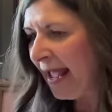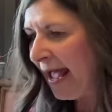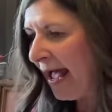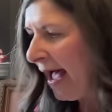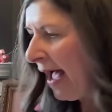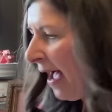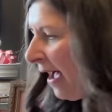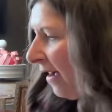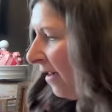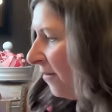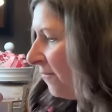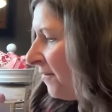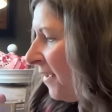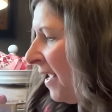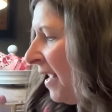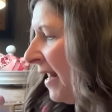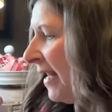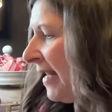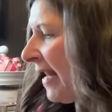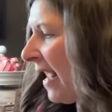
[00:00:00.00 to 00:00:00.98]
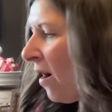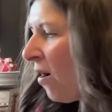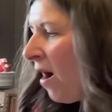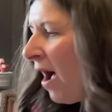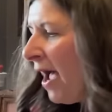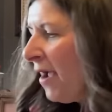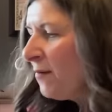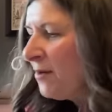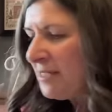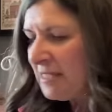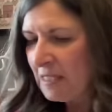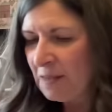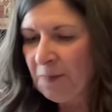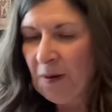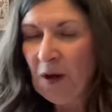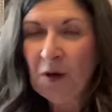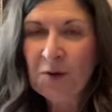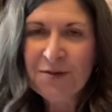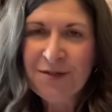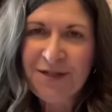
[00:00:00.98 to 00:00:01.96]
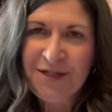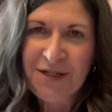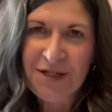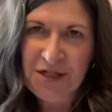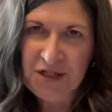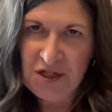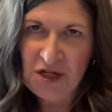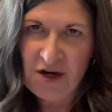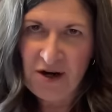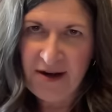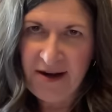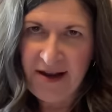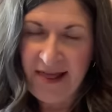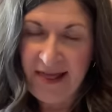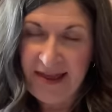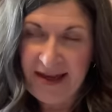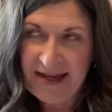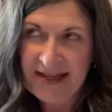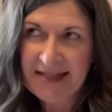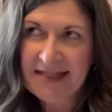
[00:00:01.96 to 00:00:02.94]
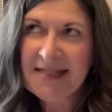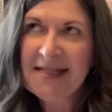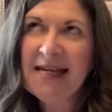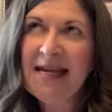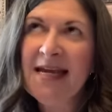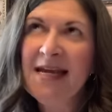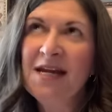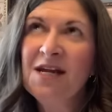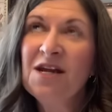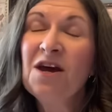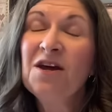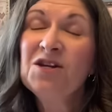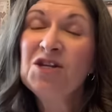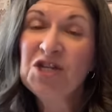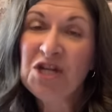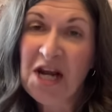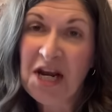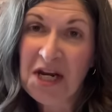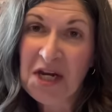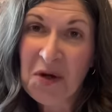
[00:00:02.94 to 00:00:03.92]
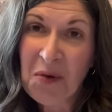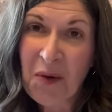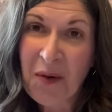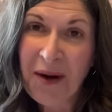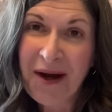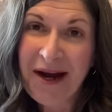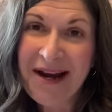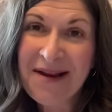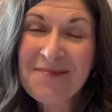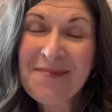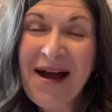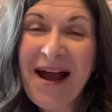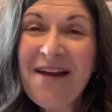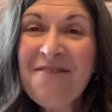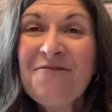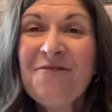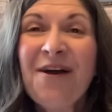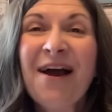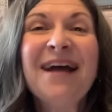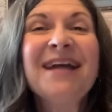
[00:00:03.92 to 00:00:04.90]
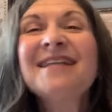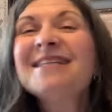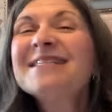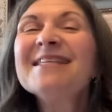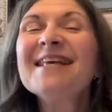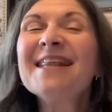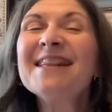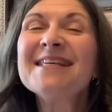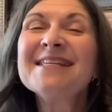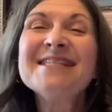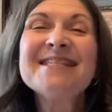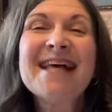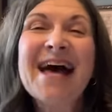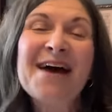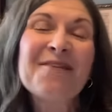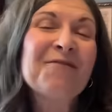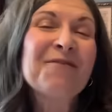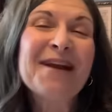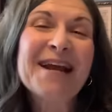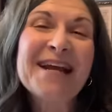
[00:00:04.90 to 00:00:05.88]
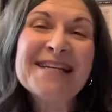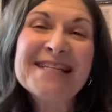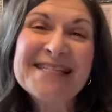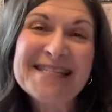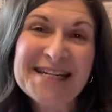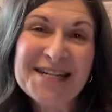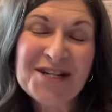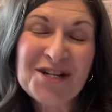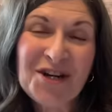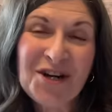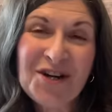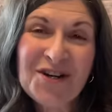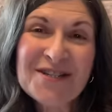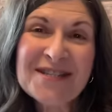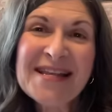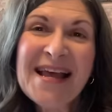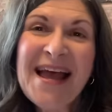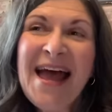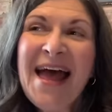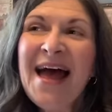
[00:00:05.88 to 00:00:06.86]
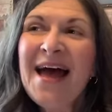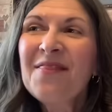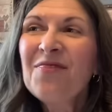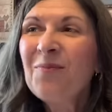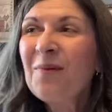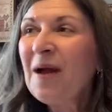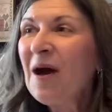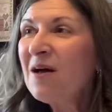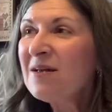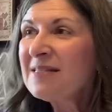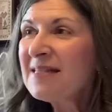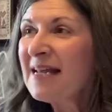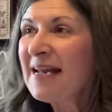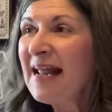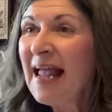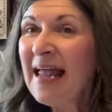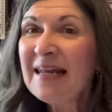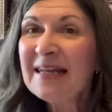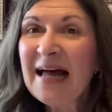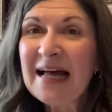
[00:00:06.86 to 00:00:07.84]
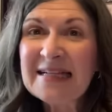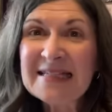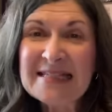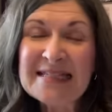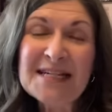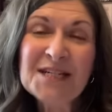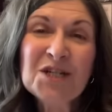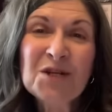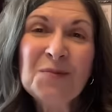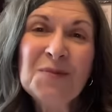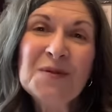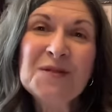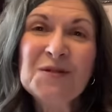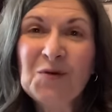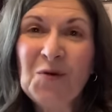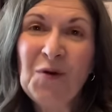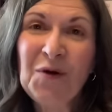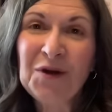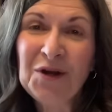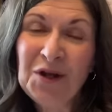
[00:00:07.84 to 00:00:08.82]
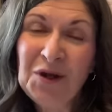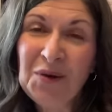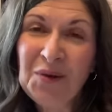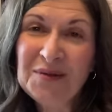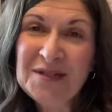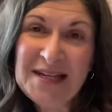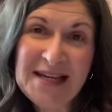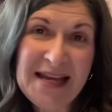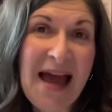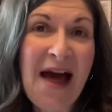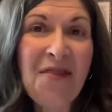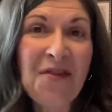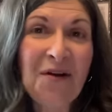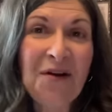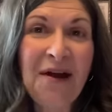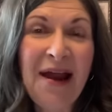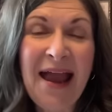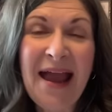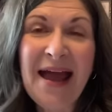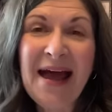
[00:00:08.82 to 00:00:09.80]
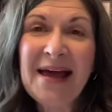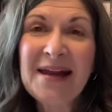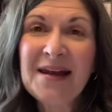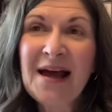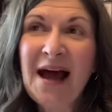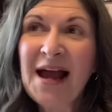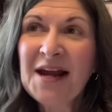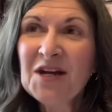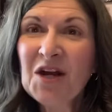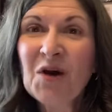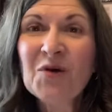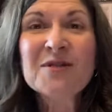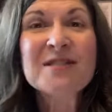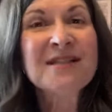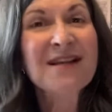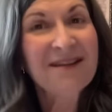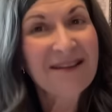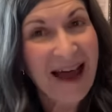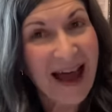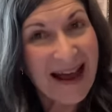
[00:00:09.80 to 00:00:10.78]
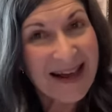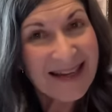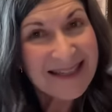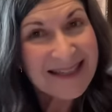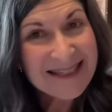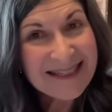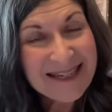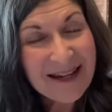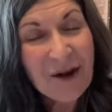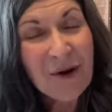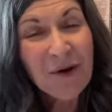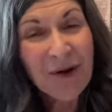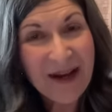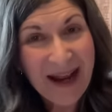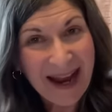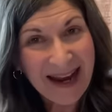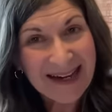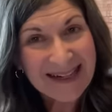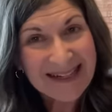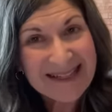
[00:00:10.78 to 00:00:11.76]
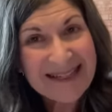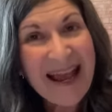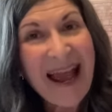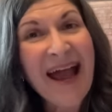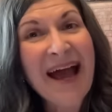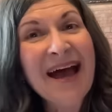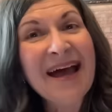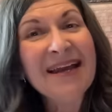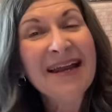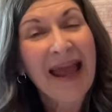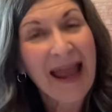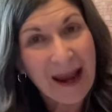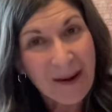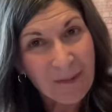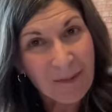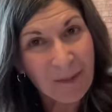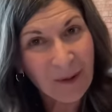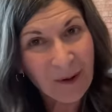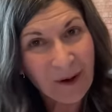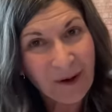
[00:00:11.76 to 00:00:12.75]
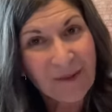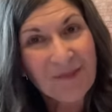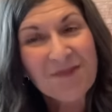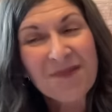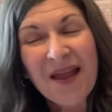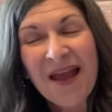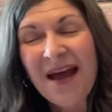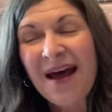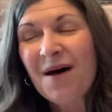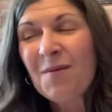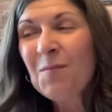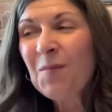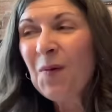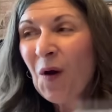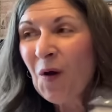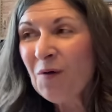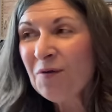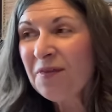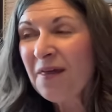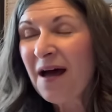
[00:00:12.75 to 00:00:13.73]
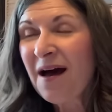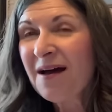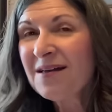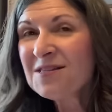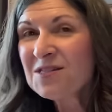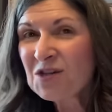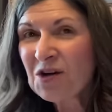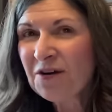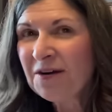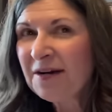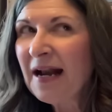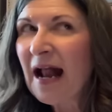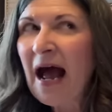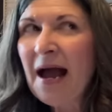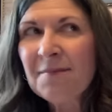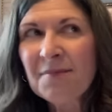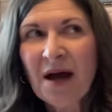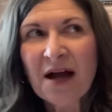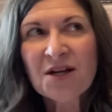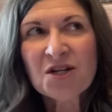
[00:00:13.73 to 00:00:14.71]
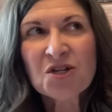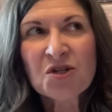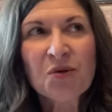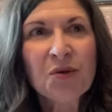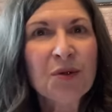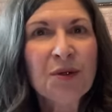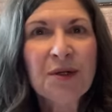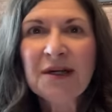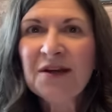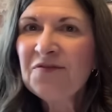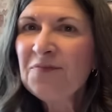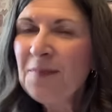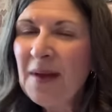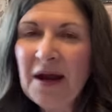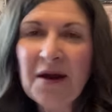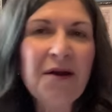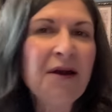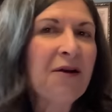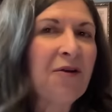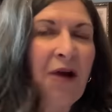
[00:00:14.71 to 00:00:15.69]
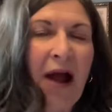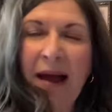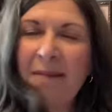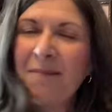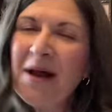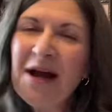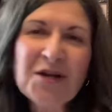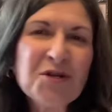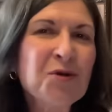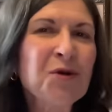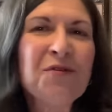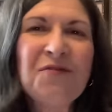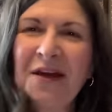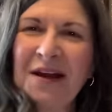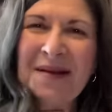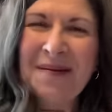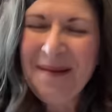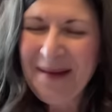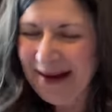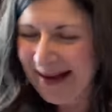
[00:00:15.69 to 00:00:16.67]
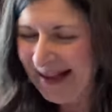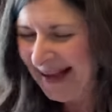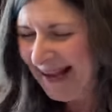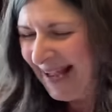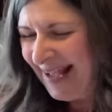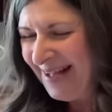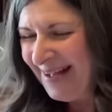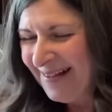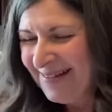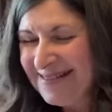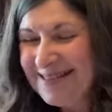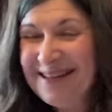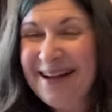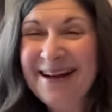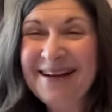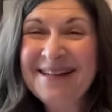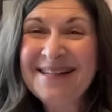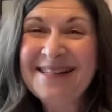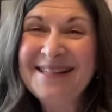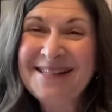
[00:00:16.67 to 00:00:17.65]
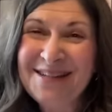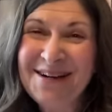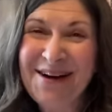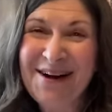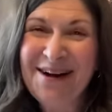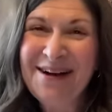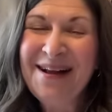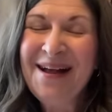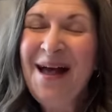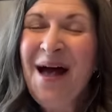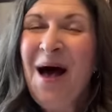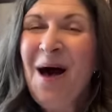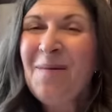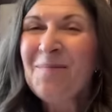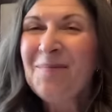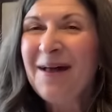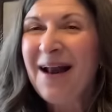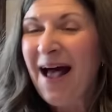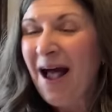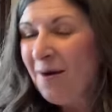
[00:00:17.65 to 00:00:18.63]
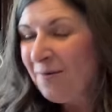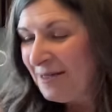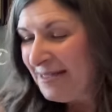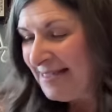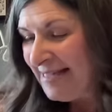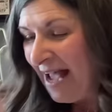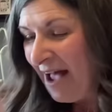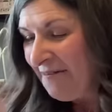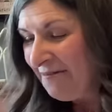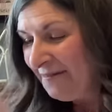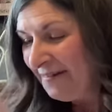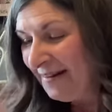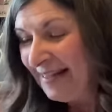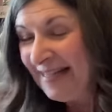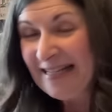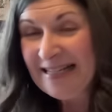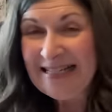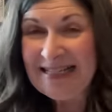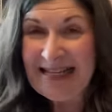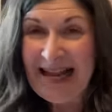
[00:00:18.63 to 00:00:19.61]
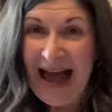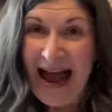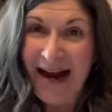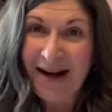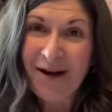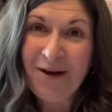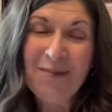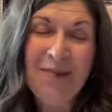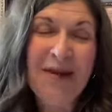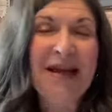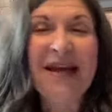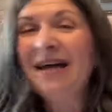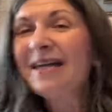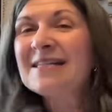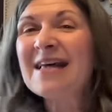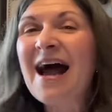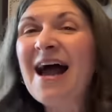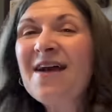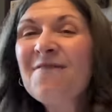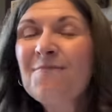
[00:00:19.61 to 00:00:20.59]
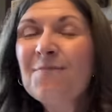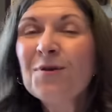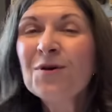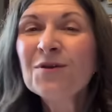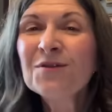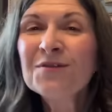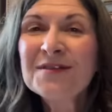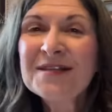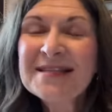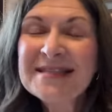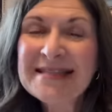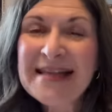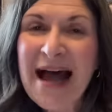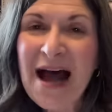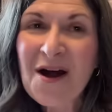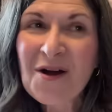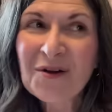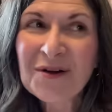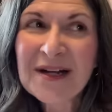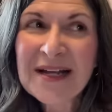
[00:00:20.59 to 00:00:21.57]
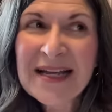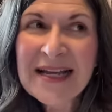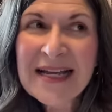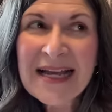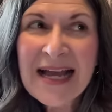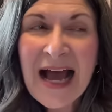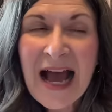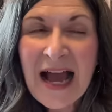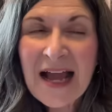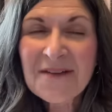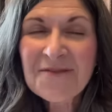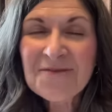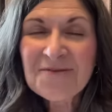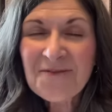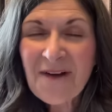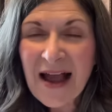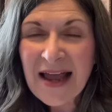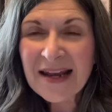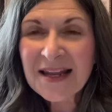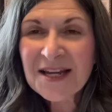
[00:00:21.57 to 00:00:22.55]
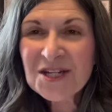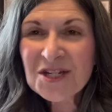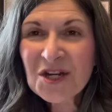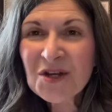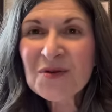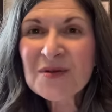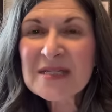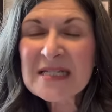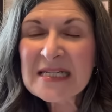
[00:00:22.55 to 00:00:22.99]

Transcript: have, now I was supposed to start this in January. My friends, the Saturday Stitchers, we all said, hey, let's stitch a biscornu together. And I know Celeste Creates and April both started, I'm not sure if Merritt or I'm not sure if anybody else got a start, but I was definitely a slacker because I pulled this out. I finally chose